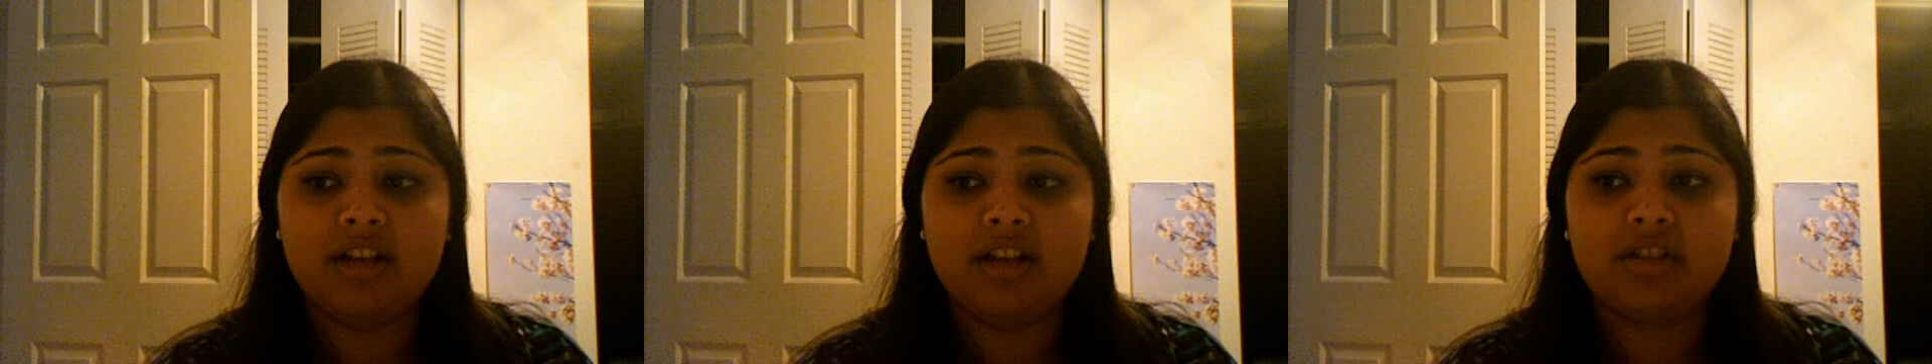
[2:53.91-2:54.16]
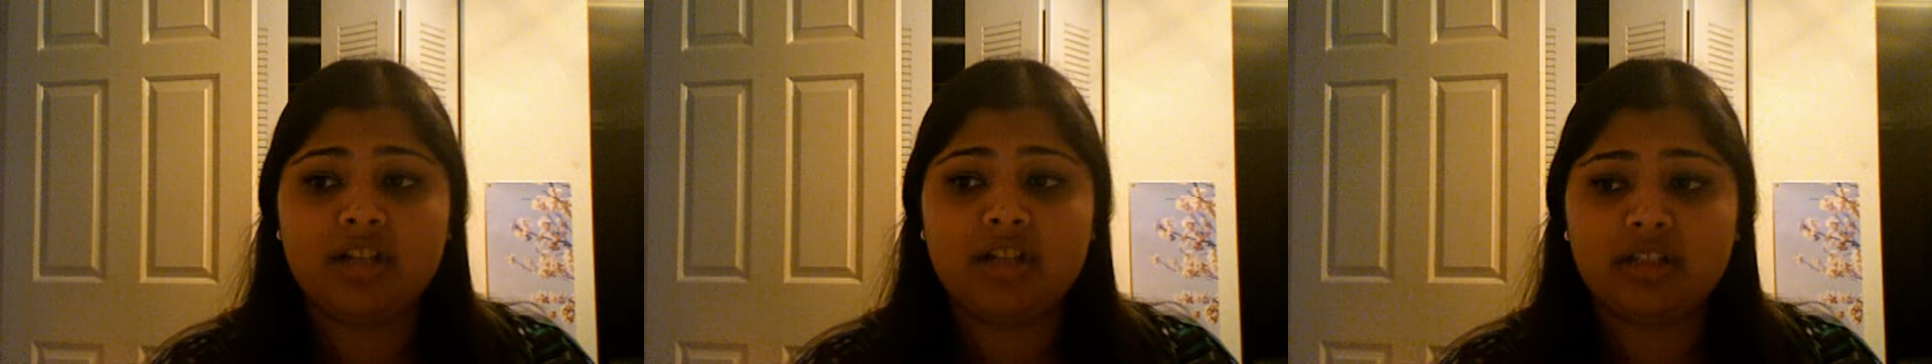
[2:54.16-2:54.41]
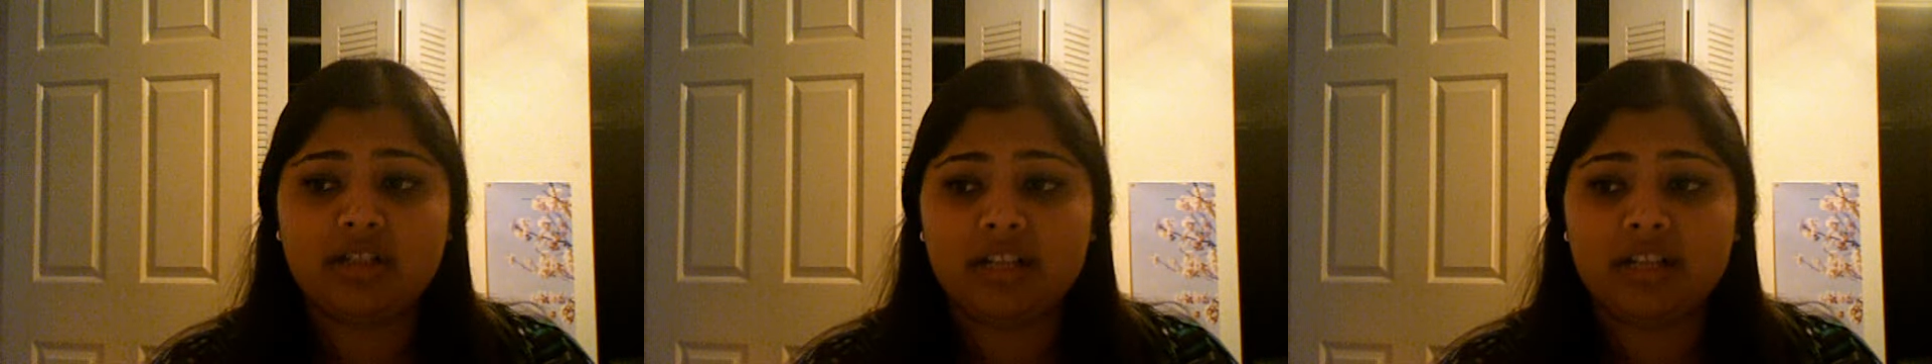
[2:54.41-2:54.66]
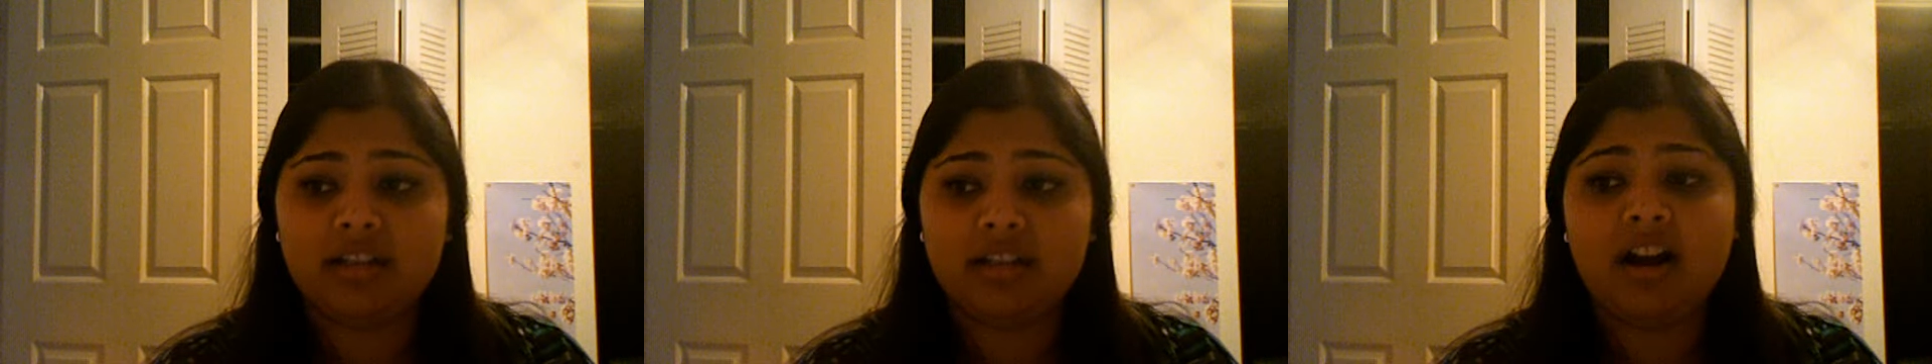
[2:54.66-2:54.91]

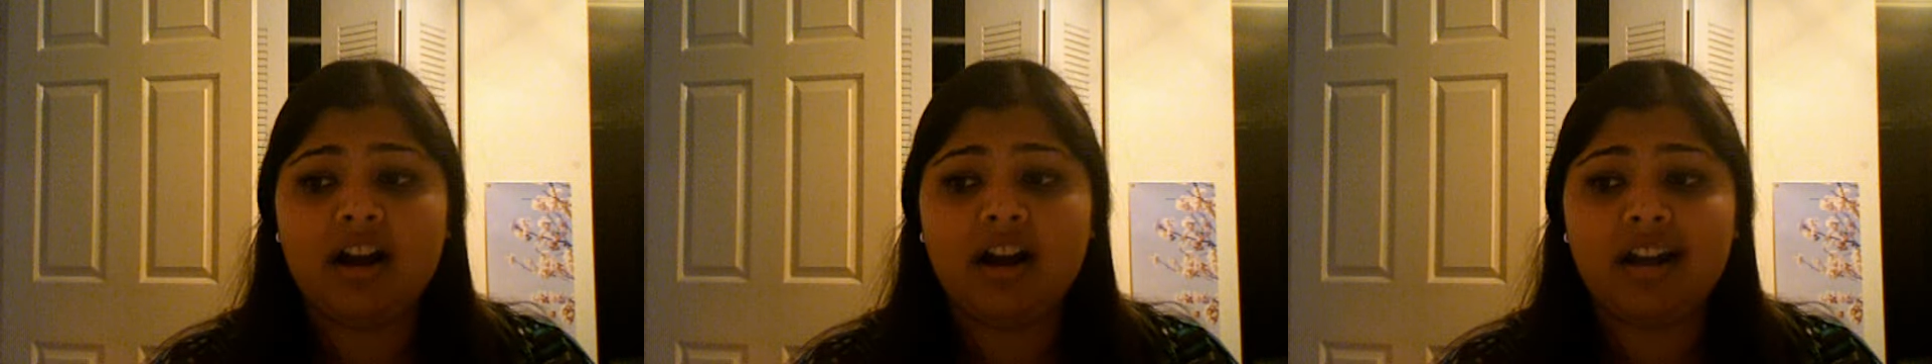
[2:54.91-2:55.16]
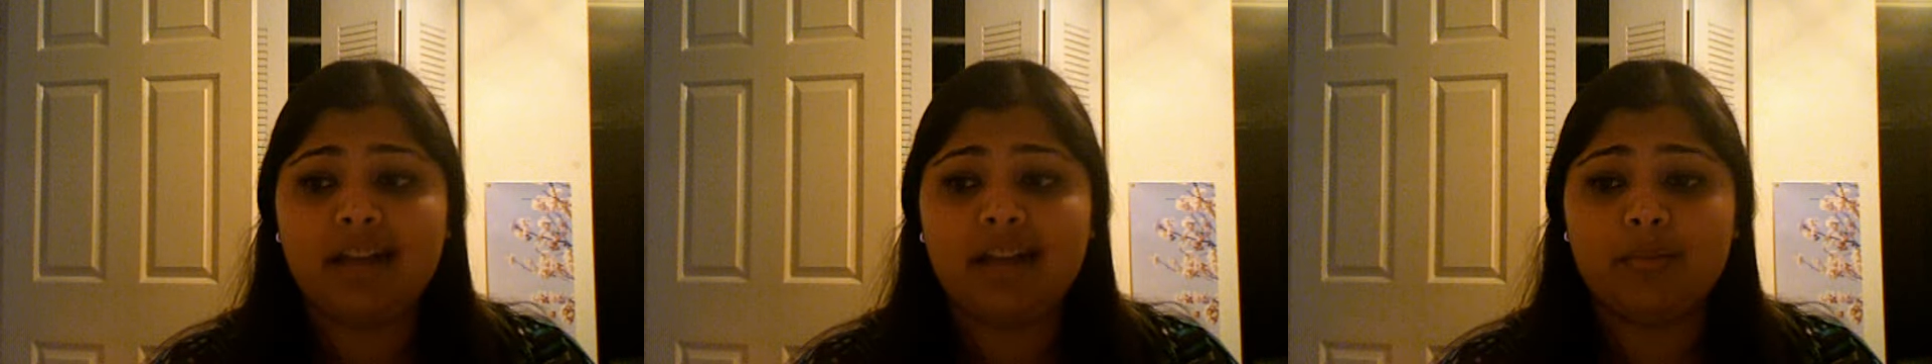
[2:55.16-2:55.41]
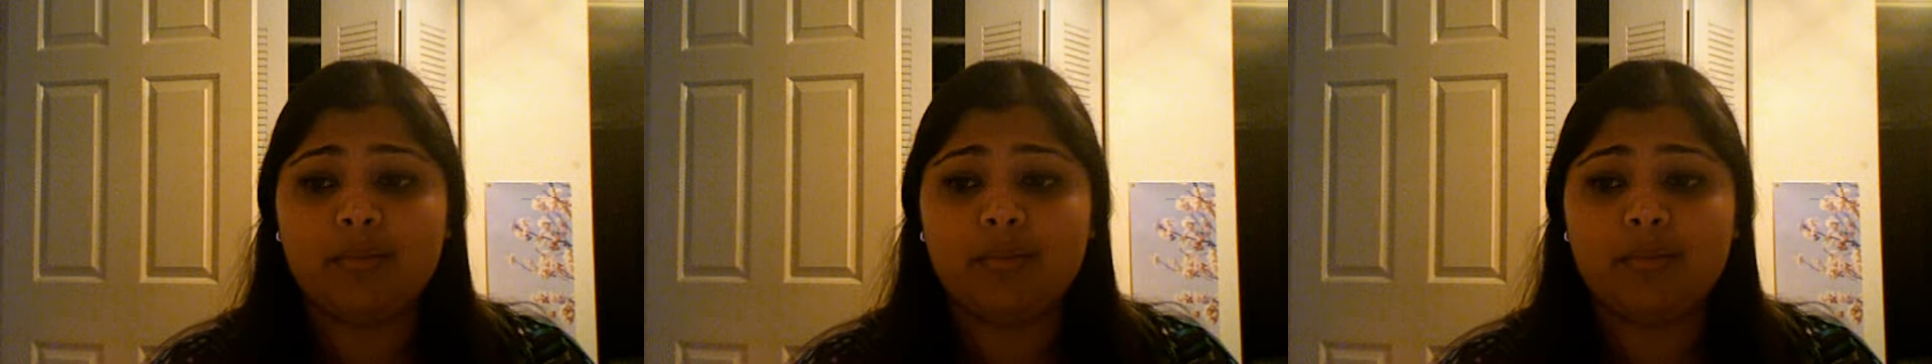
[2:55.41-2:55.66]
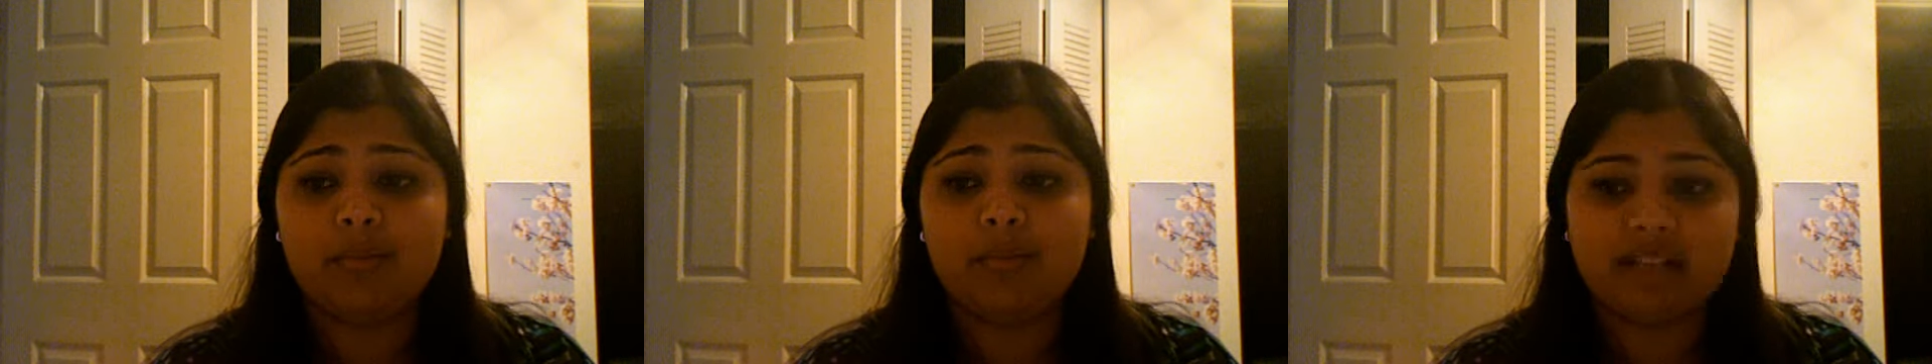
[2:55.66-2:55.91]
children are at more
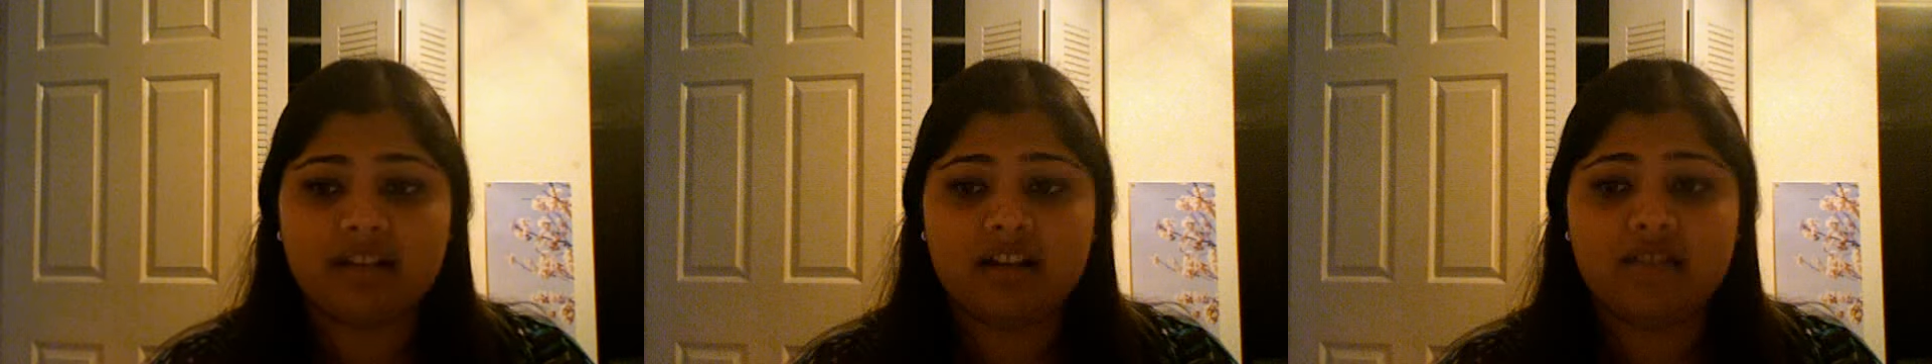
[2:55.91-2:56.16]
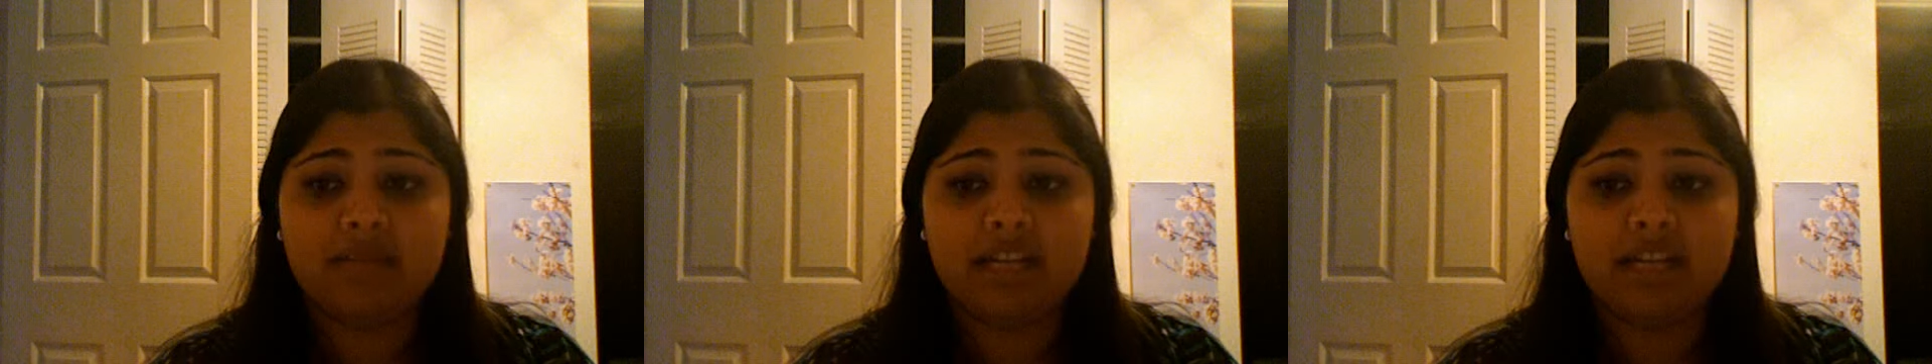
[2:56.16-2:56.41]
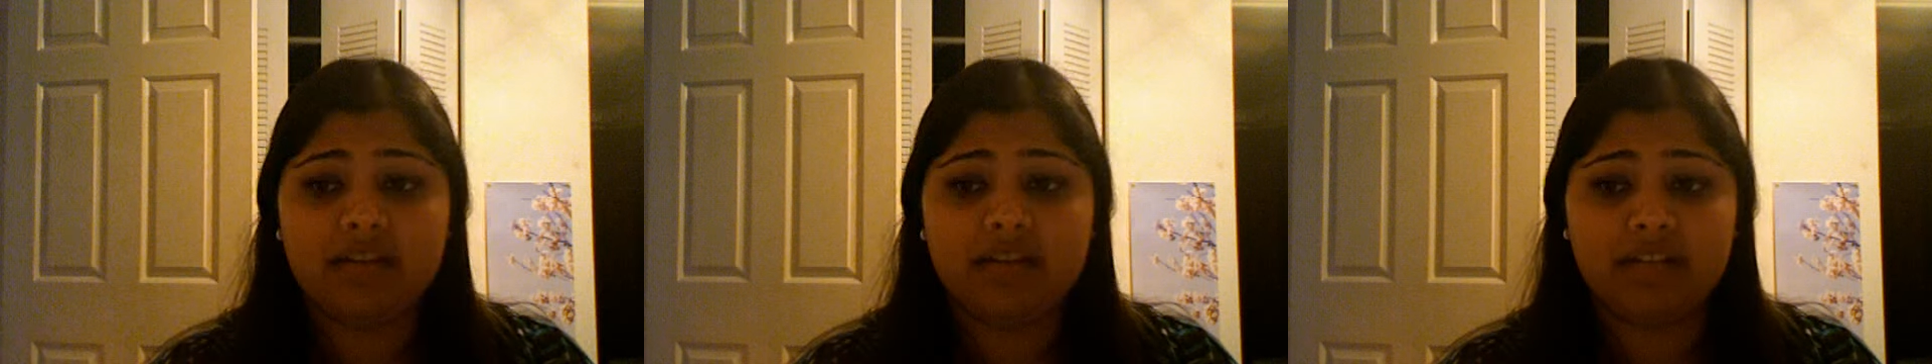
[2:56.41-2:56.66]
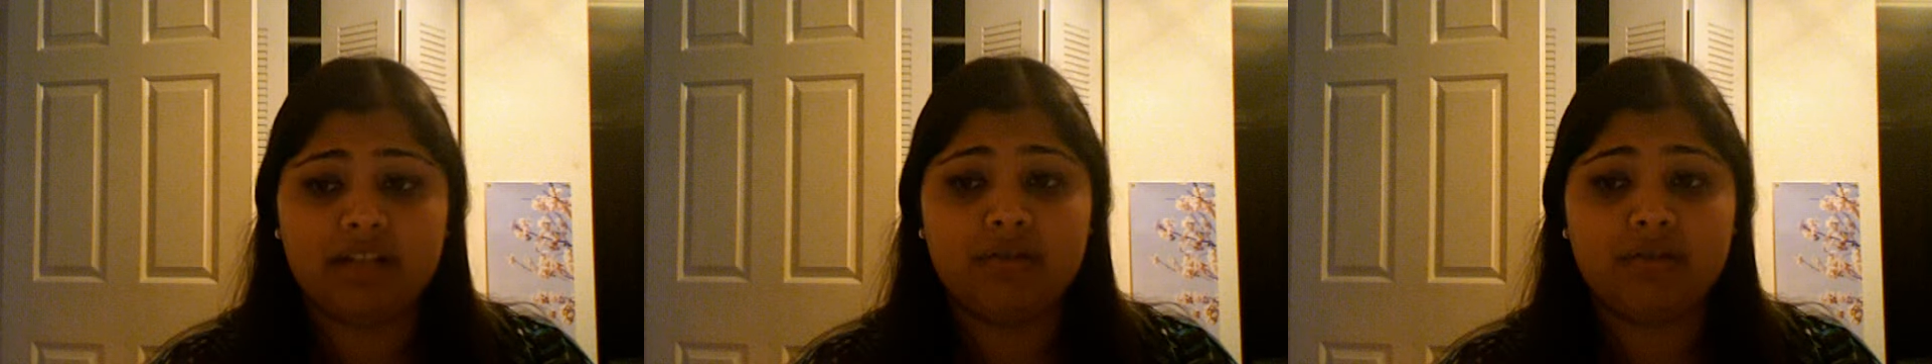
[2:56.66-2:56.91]
risk of being
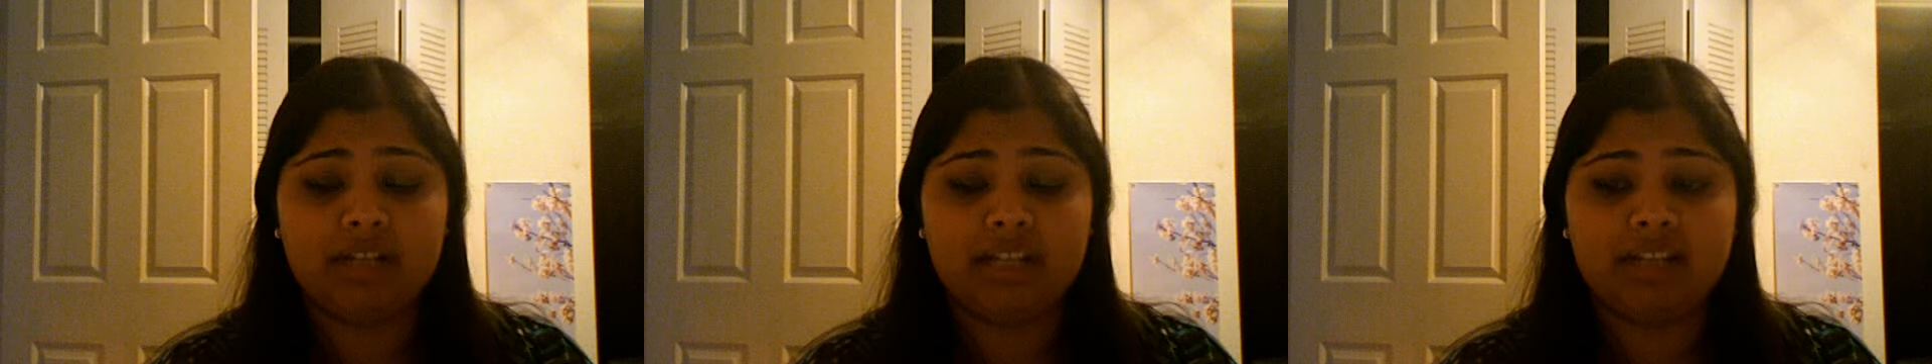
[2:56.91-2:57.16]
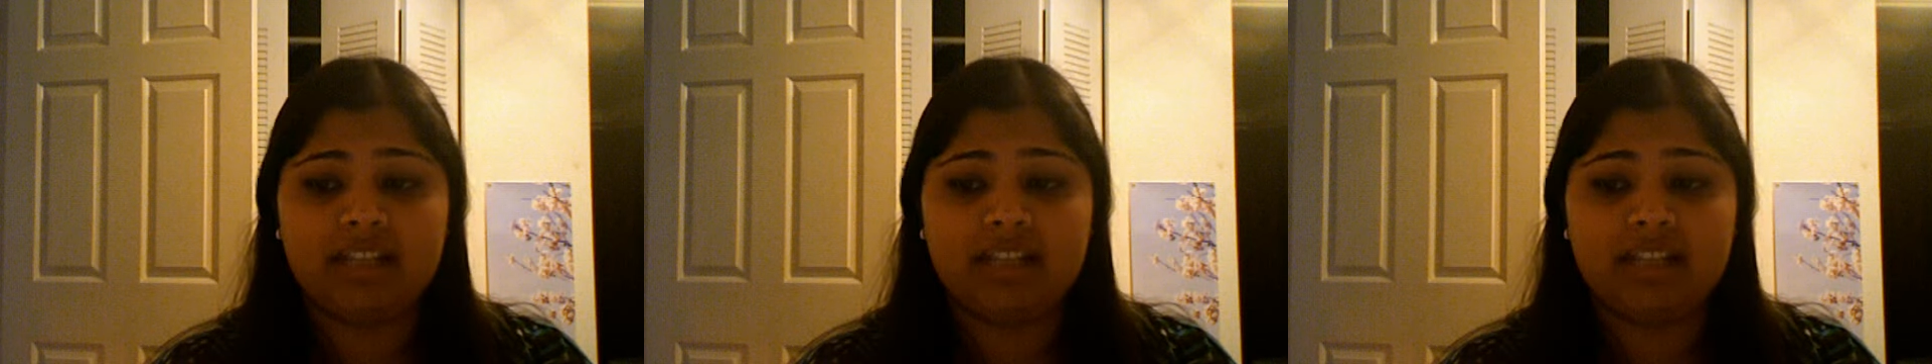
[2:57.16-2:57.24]
recruited